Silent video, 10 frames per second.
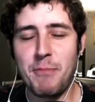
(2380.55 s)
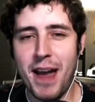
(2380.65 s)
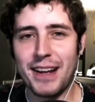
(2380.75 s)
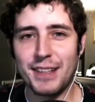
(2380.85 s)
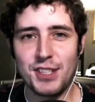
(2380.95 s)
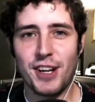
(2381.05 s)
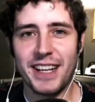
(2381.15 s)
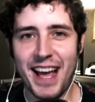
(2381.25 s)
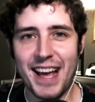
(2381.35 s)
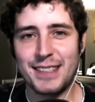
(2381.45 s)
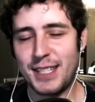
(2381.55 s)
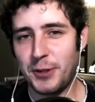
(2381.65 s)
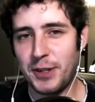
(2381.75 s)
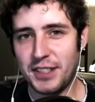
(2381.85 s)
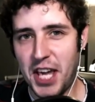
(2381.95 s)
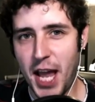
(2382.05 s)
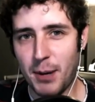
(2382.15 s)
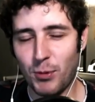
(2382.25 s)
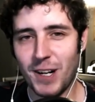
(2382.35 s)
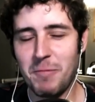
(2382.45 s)
a Panasonic S series
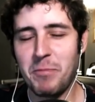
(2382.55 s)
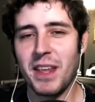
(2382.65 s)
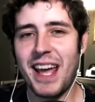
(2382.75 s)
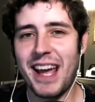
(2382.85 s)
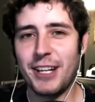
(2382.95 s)
camera